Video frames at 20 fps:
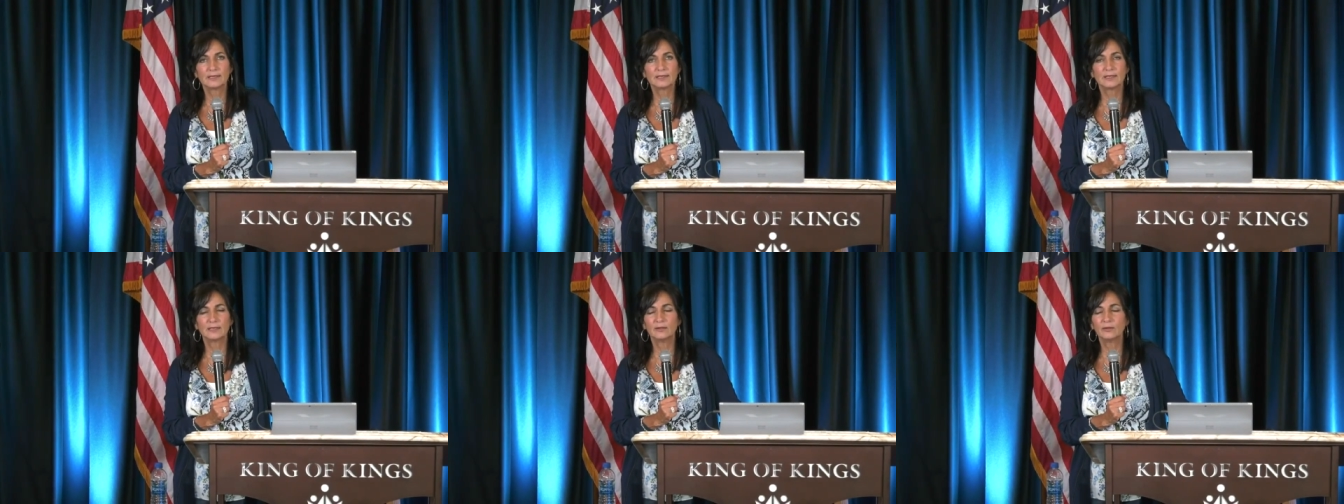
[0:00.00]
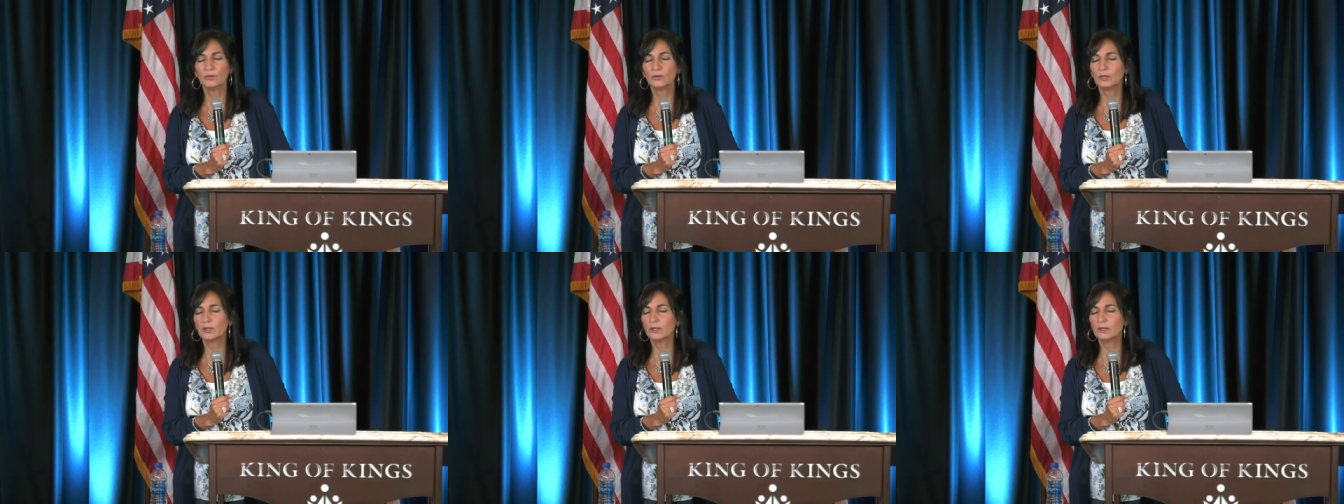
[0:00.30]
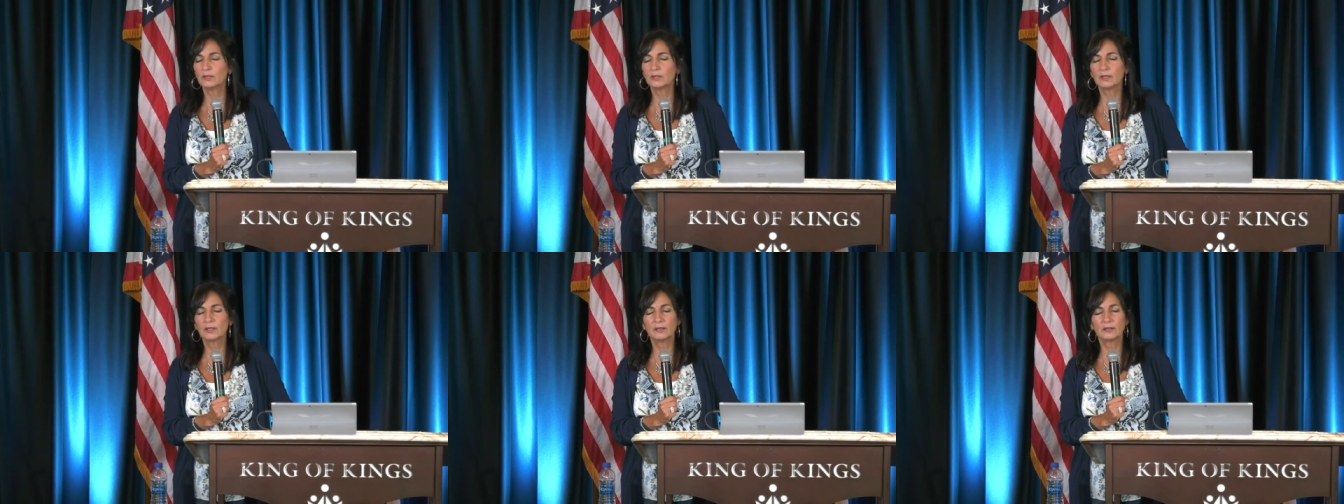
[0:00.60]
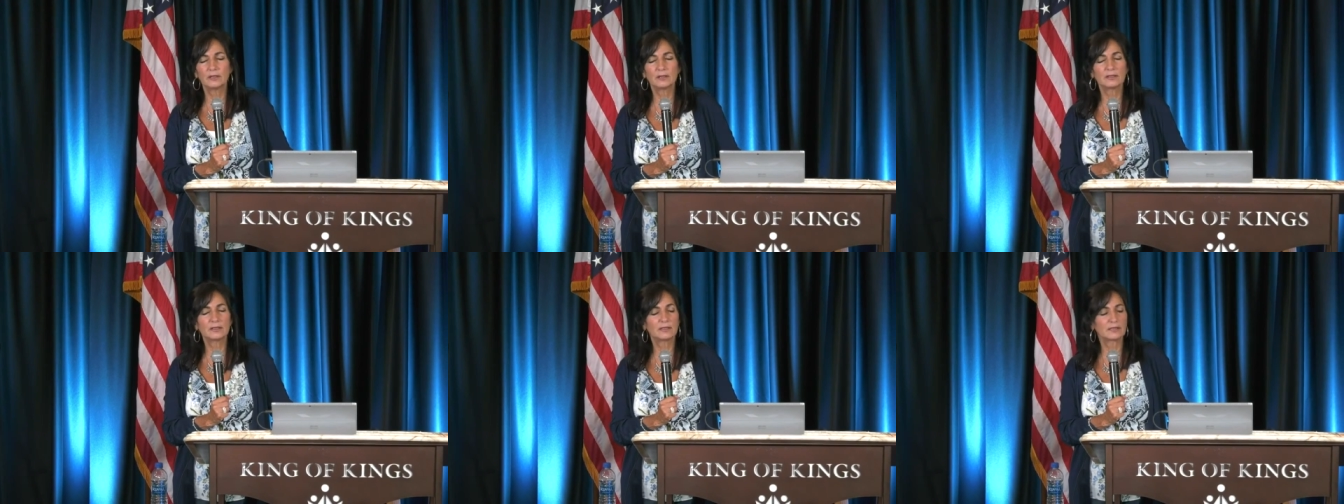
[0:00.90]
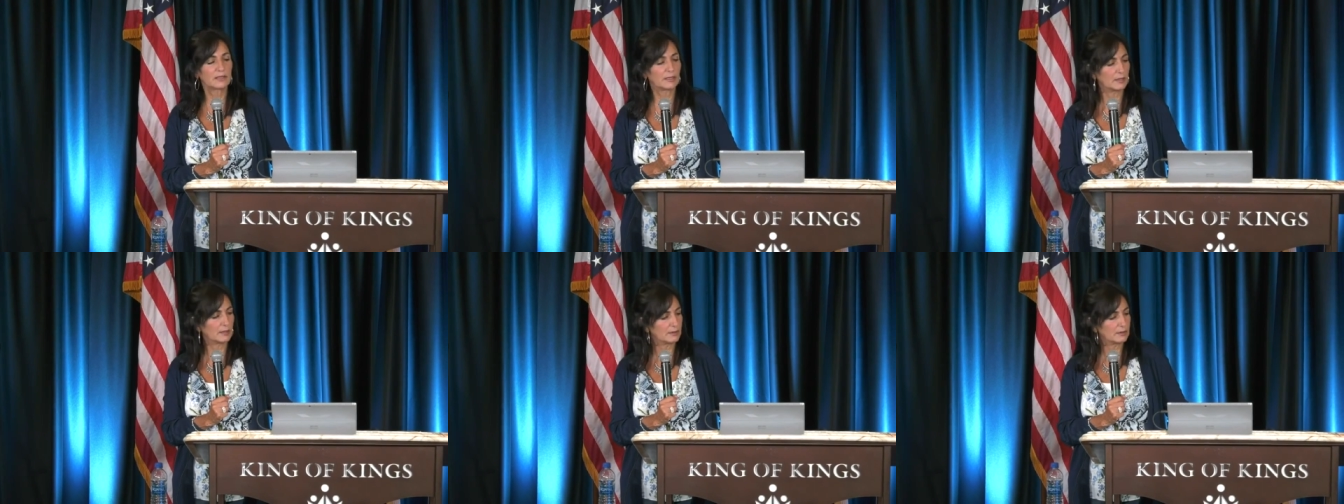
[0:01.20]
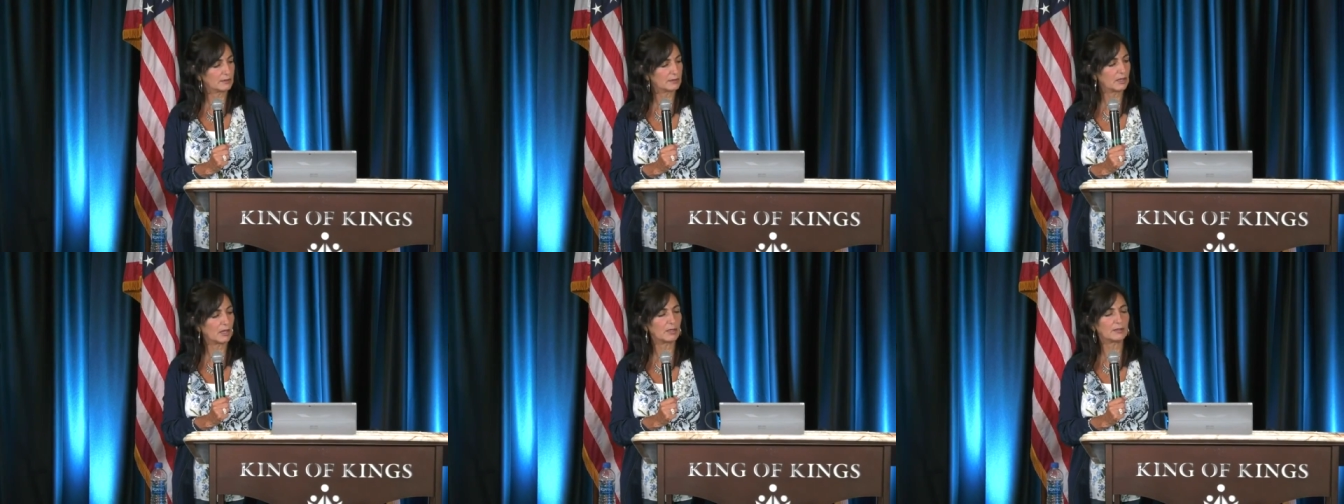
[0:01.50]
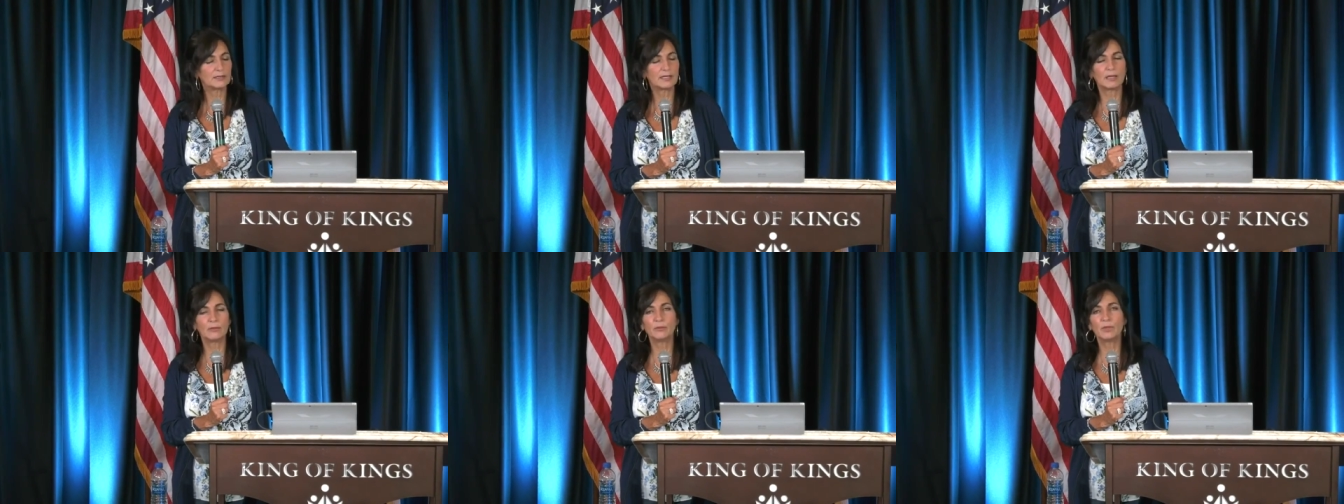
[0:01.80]
I said, Lord, this is a
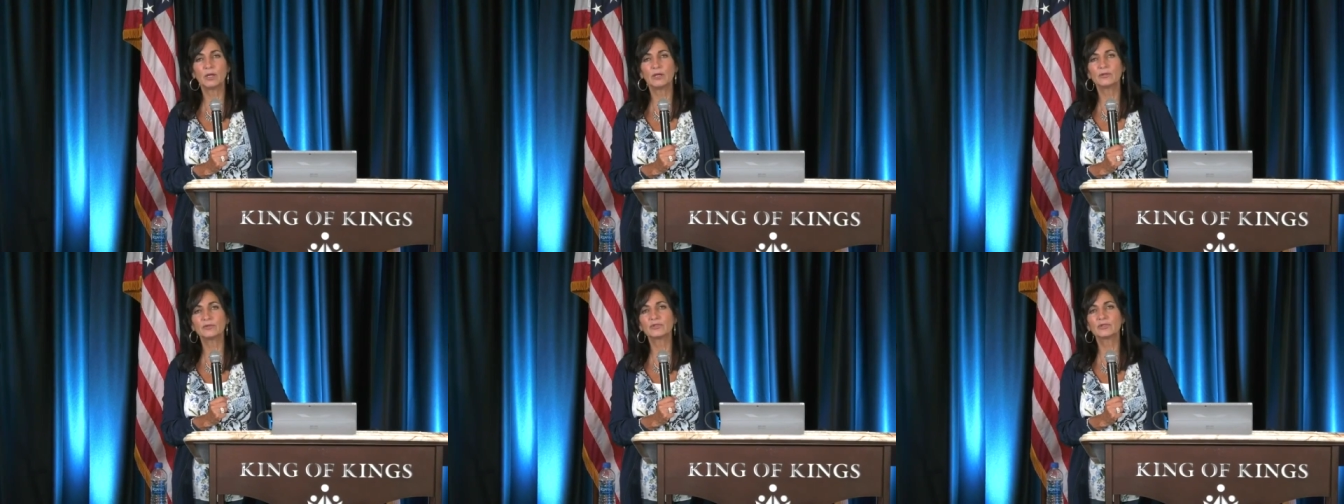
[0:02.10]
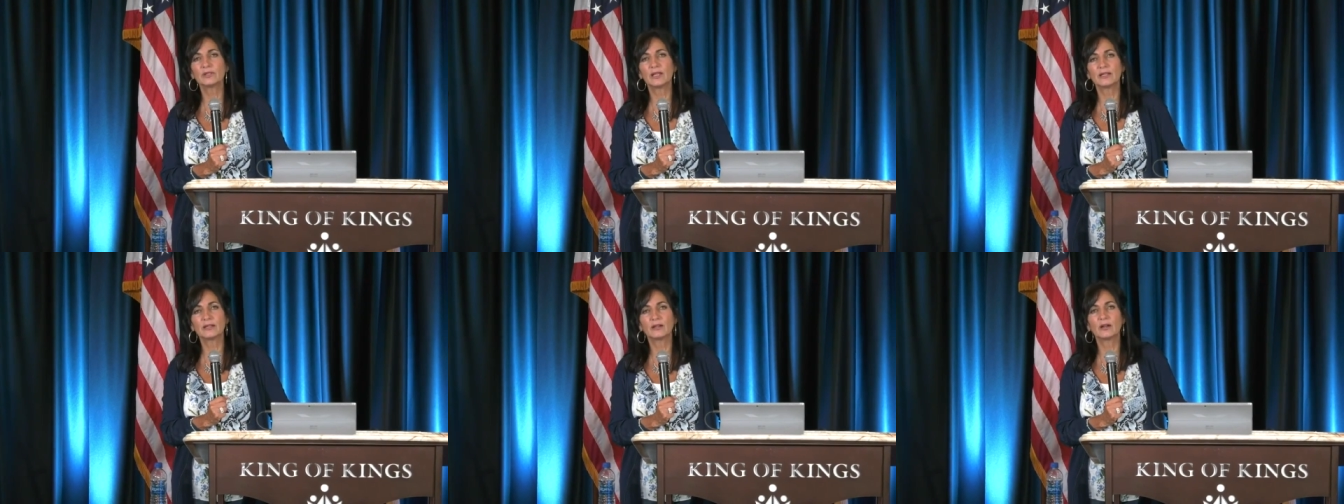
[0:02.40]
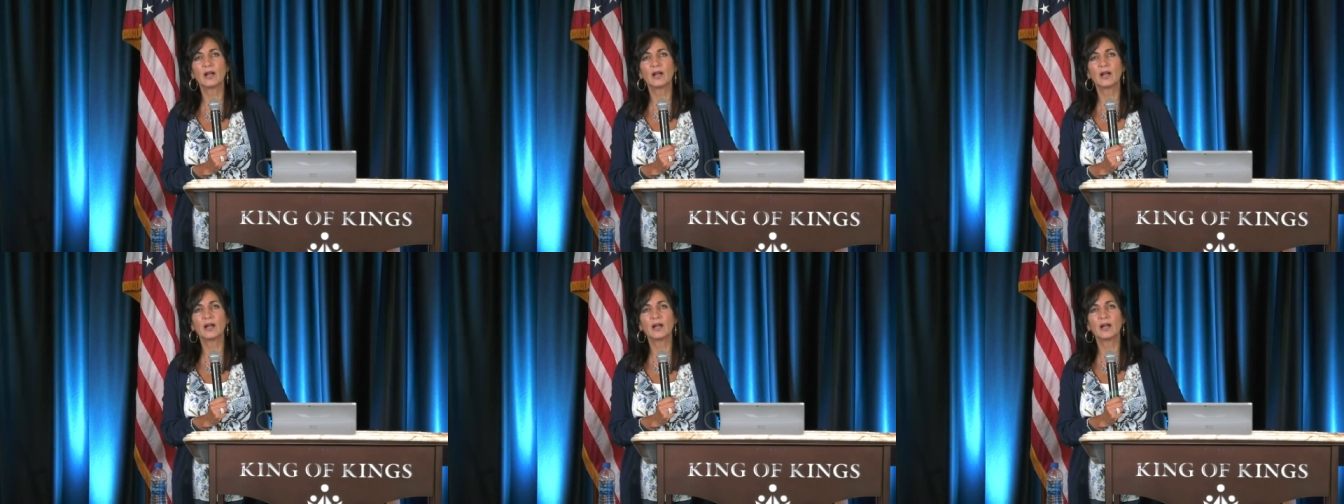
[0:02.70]
Tammuz.